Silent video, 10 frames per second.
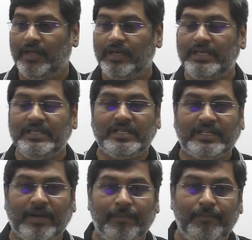is
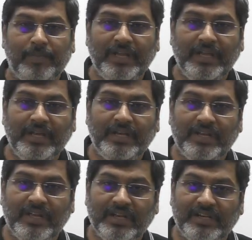
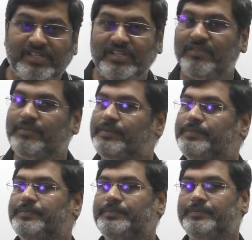complete in itself.
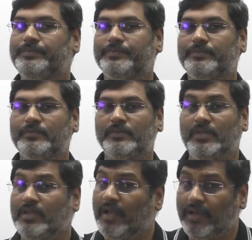
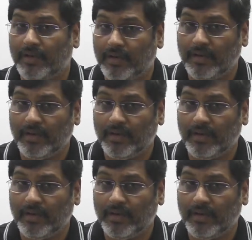None.